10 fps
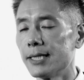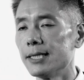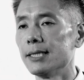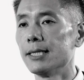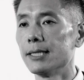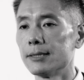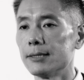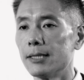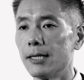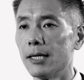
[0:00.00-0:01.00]
10 years
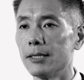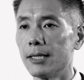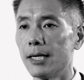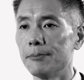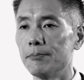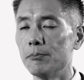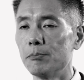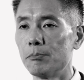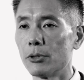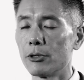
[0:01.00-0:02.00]
you know I, I
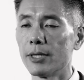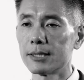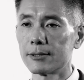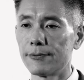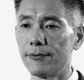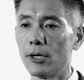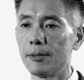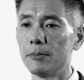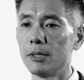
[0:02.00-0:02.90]
progressed from